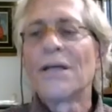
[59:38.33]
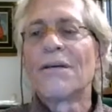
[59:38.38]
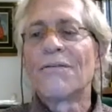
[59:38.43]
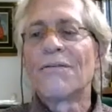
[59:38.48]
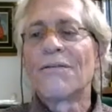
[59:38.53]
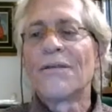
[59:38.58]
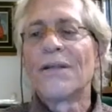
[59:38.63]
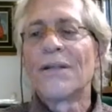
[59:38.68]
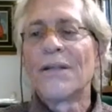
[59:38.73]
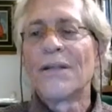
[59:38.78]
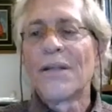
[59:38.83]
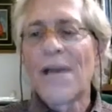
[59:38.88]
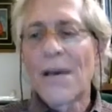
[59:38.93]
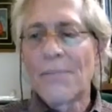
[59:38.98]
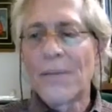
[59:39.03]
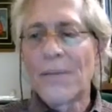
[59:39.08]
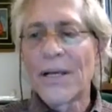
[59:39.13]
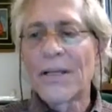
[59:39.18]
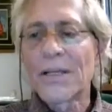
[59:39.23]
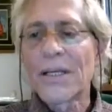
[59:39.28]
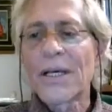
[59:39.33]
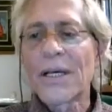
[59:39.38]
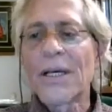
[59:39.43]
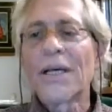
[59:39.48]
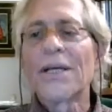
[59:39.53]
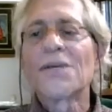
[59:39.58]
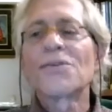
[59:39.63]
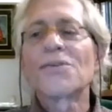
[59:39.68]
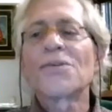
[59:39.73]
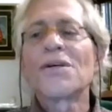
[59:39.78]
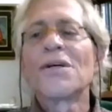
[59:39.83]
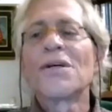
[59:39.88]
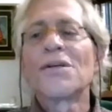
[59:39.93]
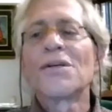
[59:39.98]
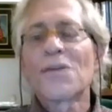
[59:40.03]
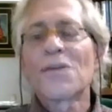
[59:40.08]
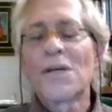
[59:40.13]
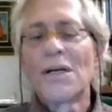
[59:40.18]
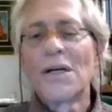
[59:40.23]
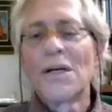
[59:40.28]
if that being the case,
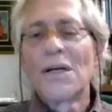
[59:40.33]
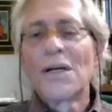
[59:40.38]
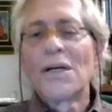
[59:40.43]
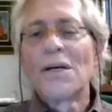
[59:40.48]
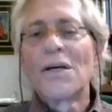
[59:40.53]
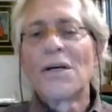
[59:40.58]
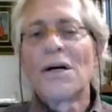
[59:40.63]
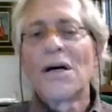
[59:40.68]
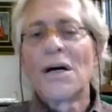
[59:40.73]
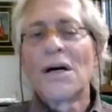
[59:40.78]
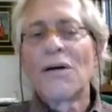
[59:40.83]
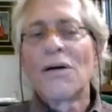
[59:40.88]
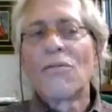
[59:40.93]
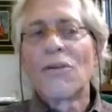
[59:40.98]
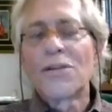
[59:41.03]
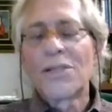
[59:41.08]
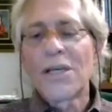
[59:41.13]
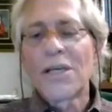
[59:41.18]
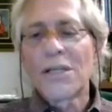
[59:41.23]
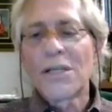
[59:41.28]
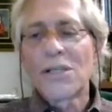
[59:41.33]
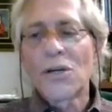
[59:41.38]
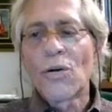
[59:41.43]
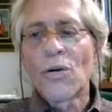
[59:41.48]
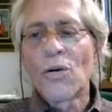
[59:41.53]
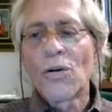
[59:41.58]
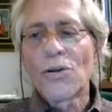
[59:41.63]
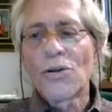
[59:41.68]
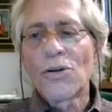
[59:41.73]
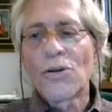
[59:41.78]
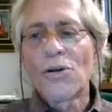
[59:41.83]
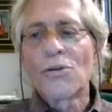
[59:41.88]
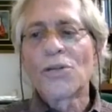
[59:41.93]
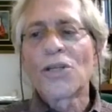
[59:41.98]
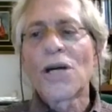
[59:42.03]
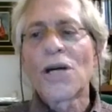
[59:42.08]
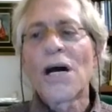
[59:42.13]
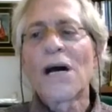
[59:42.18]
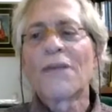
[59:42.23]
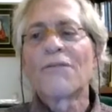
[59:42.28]
is once he gets a cortisone
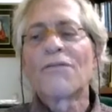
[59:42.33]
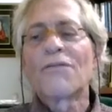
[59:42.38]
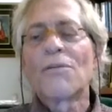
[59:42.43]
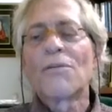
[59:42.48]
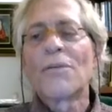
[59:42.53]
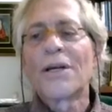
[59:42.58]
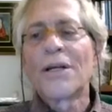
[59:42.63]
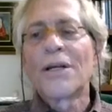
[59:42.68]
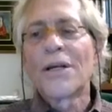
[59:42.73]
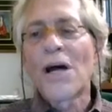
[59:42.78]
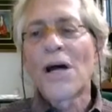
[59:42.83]
shot from an